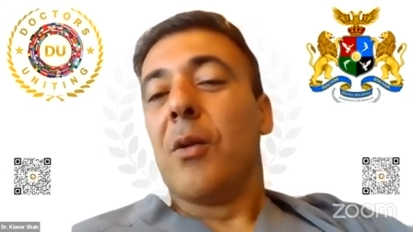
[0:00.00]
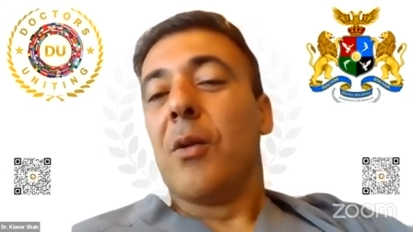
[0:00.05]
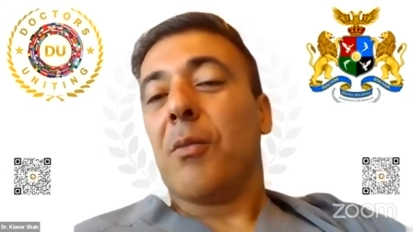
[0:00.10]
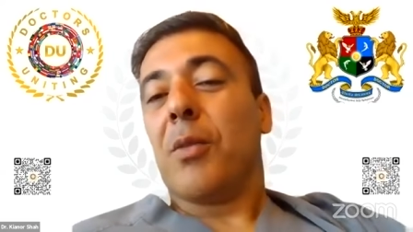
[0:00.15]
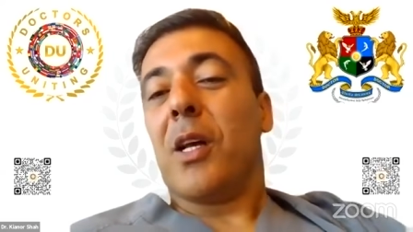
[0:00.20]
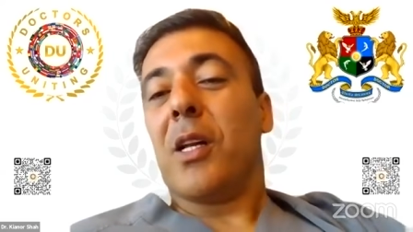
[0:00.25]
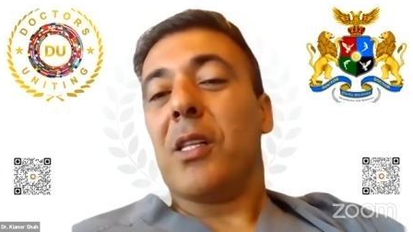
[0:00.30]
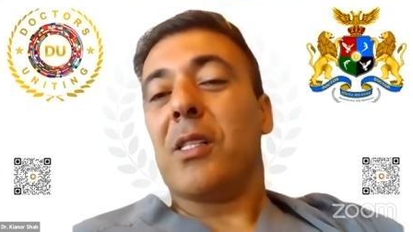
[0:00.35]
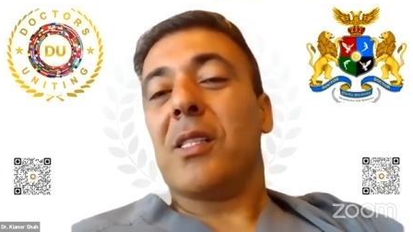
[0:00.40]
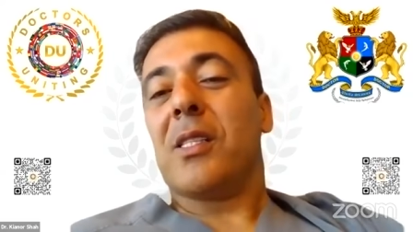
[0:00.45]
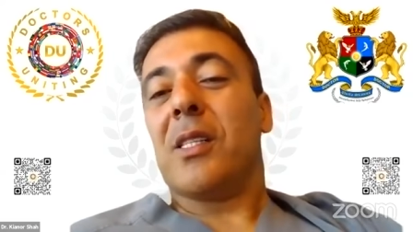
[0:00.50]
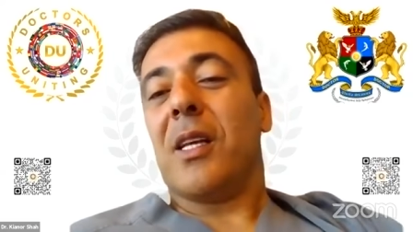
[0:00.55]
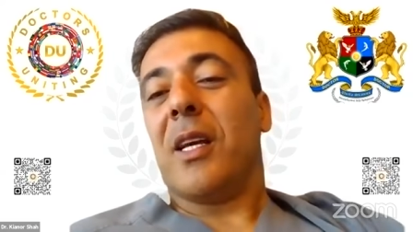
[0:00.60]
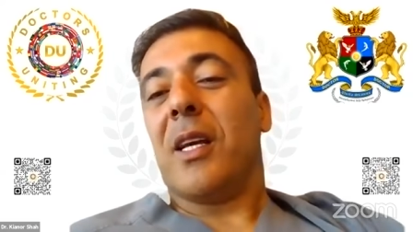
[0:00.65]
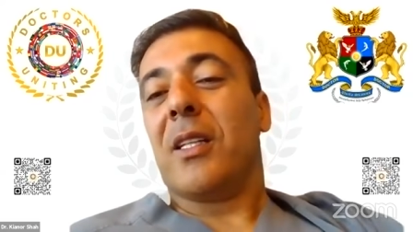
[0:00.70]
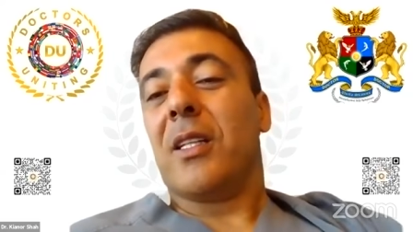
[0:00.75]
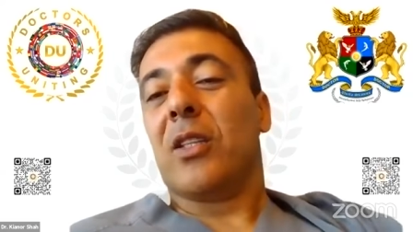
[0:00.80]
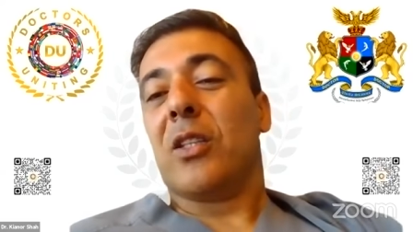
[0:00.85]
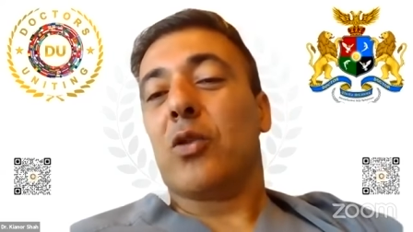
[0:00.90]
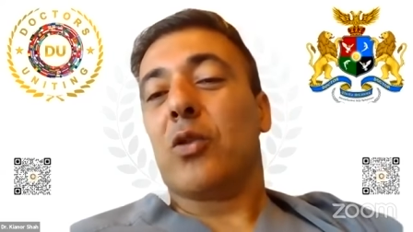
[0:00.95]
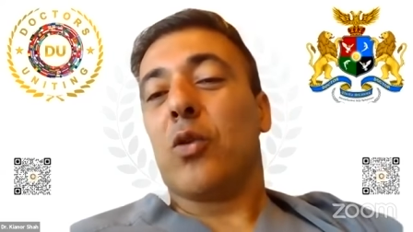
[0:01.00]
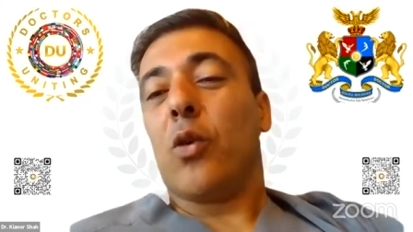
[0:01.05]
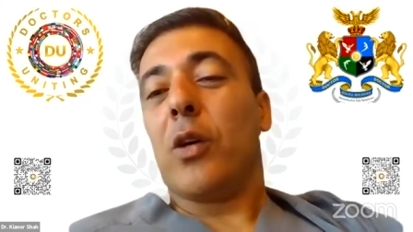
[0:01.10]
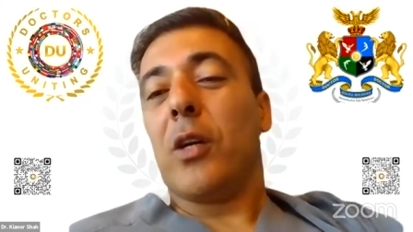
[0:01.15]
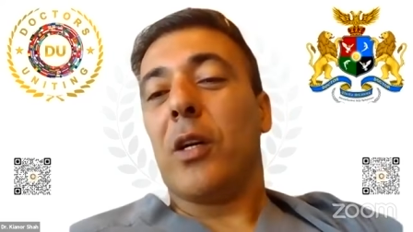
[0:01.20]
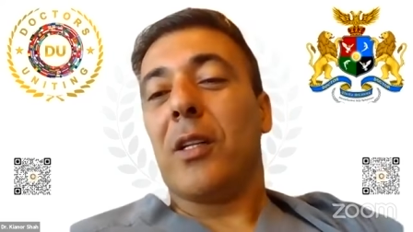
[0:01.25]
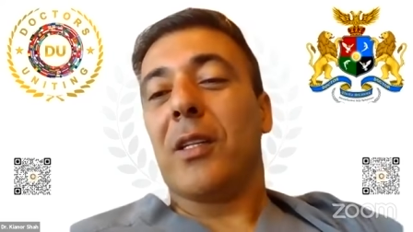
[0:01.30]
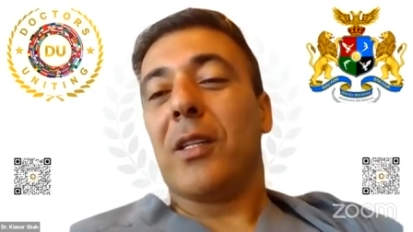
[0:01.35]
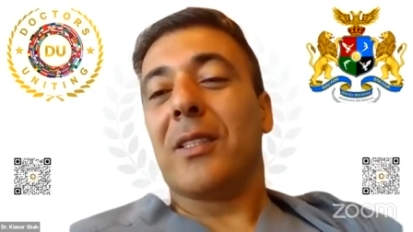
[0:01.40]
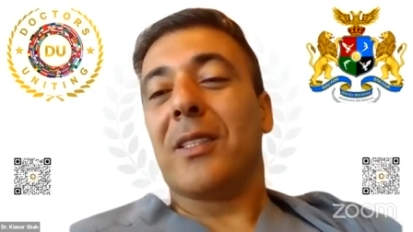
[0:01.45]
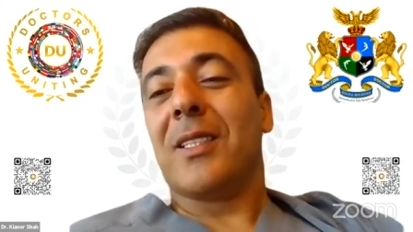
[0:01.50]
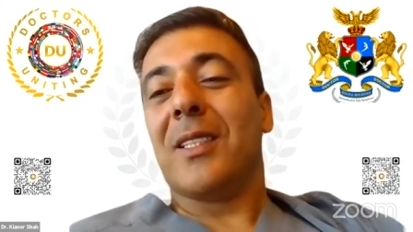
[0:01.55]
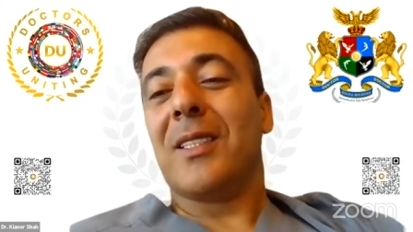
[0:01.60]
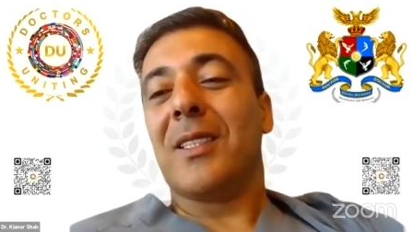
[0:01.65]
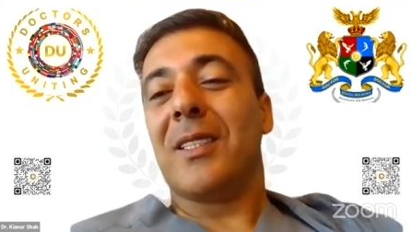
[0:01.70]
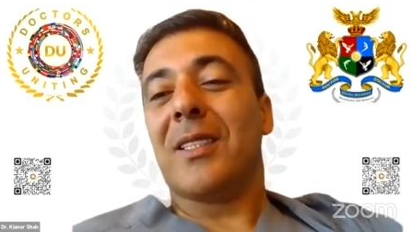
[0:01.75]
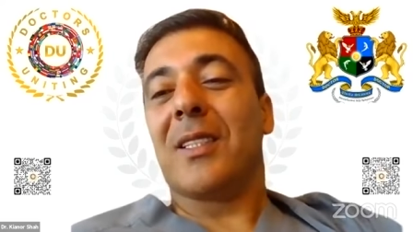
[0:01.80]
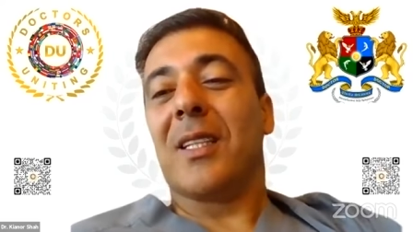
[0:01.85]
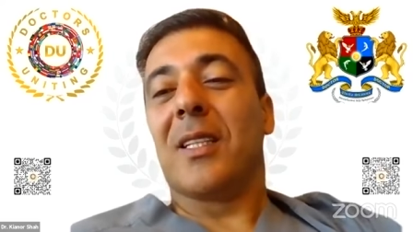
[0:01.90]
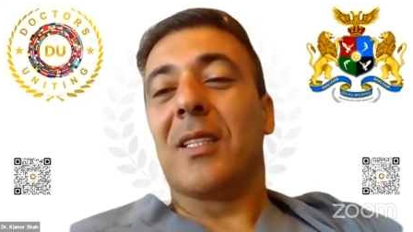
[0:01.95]
plus editorial
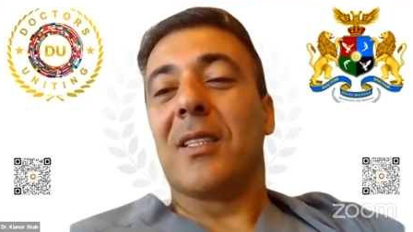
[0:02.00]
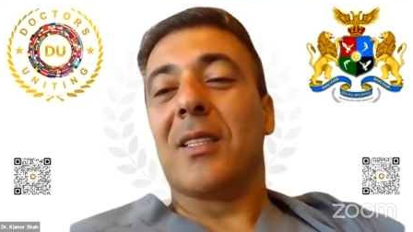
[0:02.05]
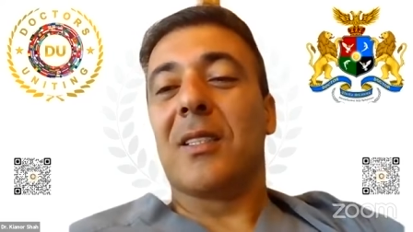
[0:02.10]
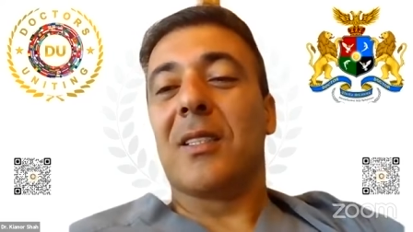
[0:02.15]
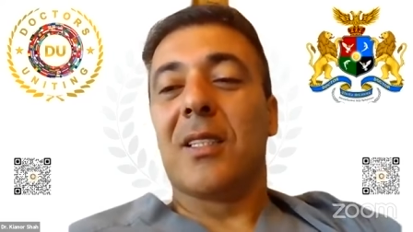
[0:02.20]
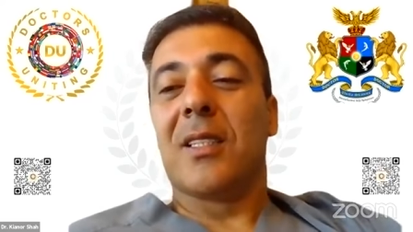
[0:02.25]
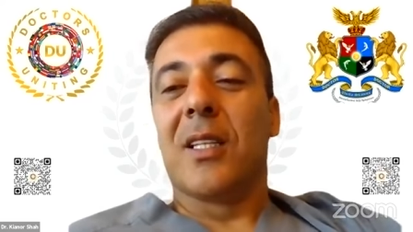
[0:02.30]
assistant